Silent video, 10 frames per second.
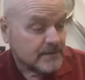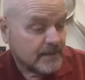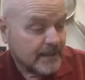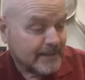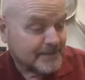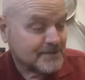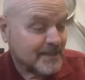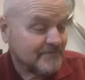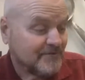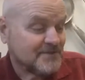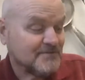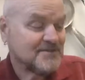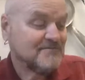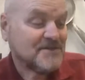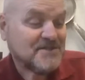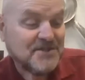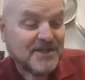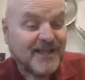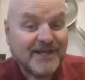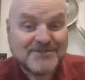It's tougher to visit the
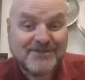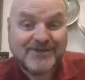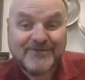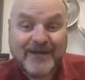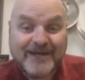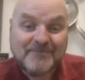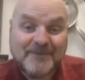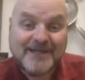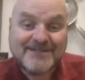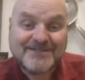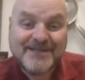clients on the regular basis they